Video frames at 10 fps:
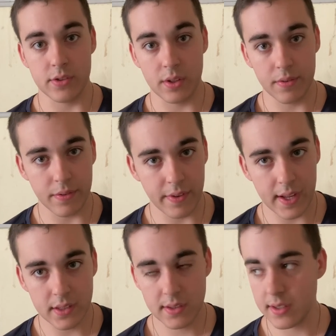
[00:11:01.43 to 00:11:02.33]

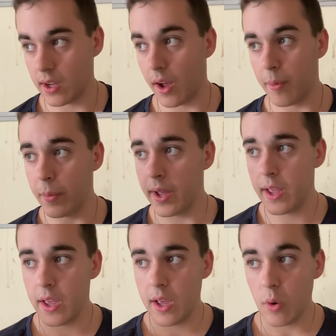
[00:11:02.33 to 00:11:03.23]
self-defense.
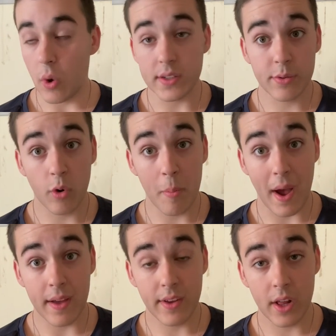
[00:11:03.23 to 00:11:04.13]
Watch for
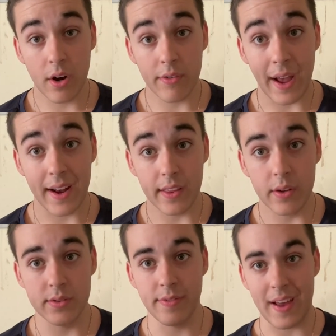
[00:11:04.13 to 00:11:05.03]
my video of how to
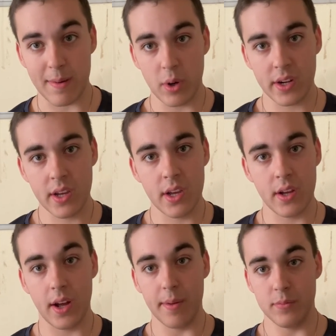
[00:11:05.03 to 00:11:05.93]
use fabric,
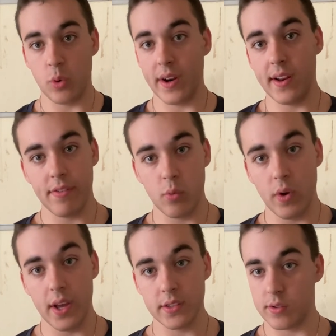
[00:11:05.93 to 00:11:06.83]
20 different
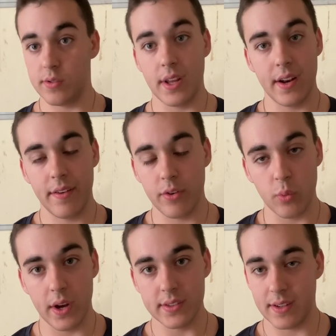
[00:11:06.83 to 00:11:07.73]
ways or 10 different
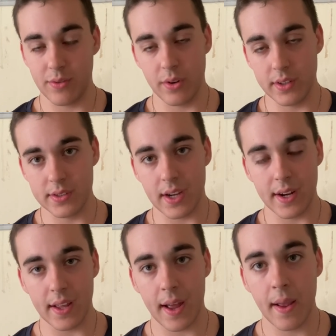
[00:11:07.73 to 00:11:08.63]
ways, I haven't really
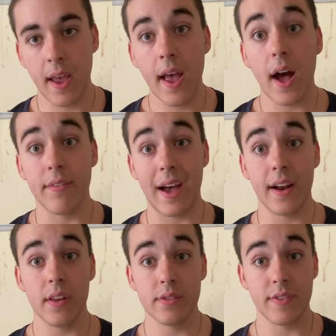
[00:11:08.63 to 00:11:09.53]
decided yet, of how to
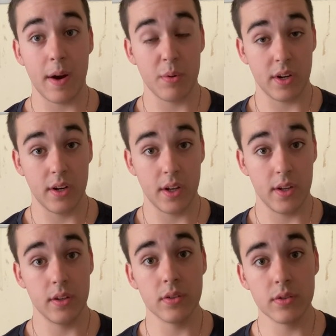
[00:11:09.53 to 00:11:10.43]
use fabric in a
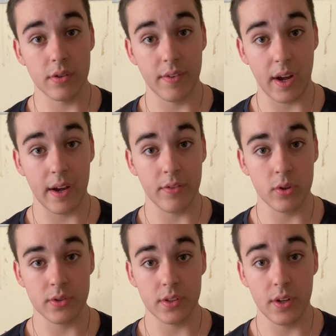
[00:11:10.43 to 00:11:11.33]
survival
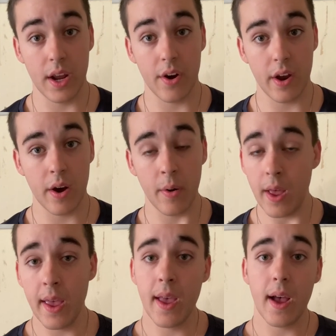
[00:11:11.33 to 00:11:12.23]
scenario.
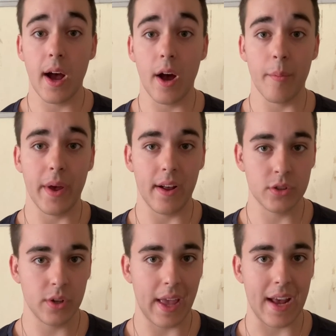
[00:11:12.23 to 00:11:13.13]
And I'll
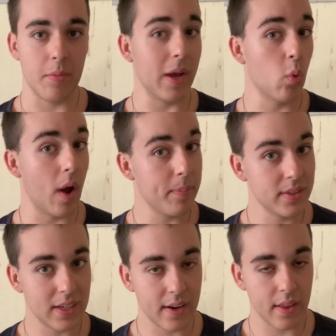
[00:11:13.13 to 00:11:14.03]
show you how to make
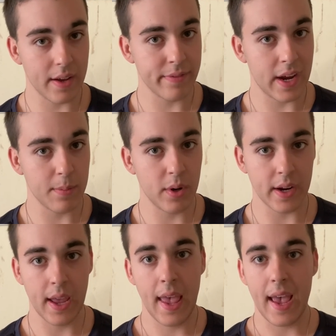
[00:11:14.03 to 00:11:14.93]
weapons out of that fabric,
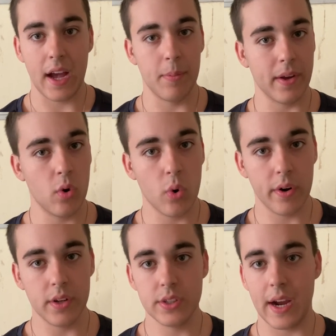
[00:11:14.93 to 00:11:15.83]
how to make
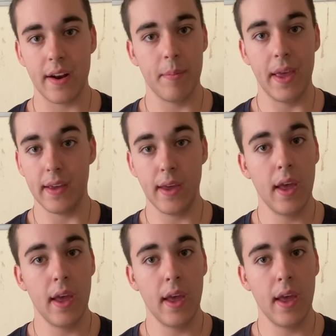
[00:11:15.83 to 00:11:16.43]
cordage, how to make